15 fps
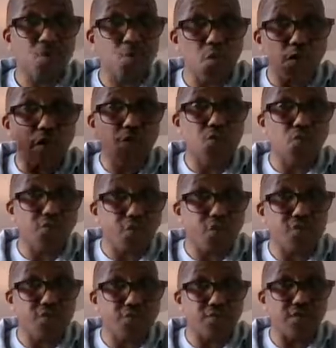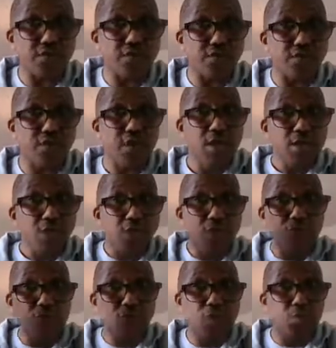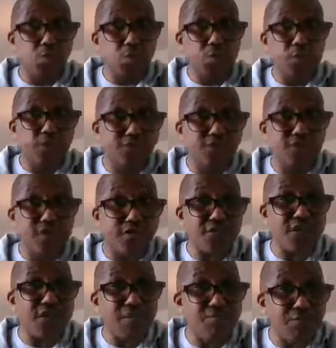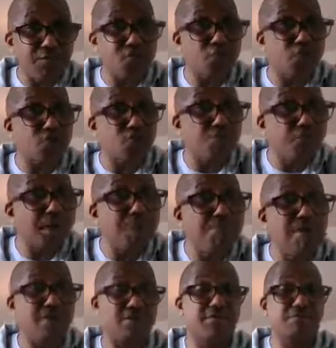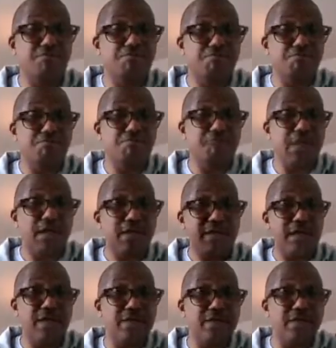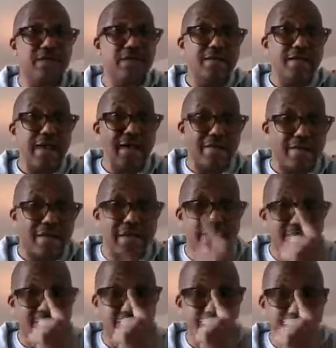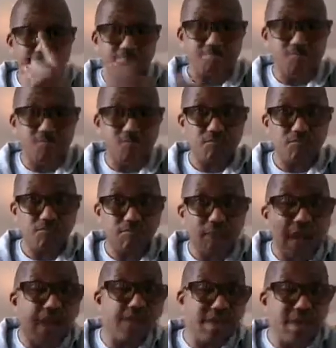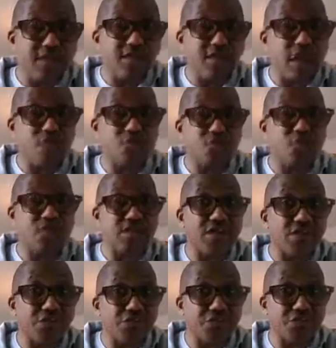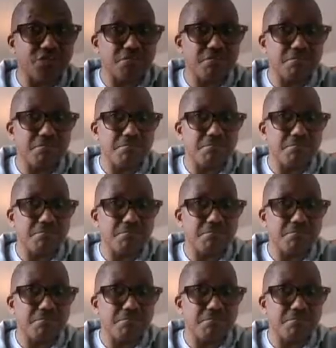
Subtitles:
What it does to our sovereignty. The Farafenni bridge was built again against against our sovereign interests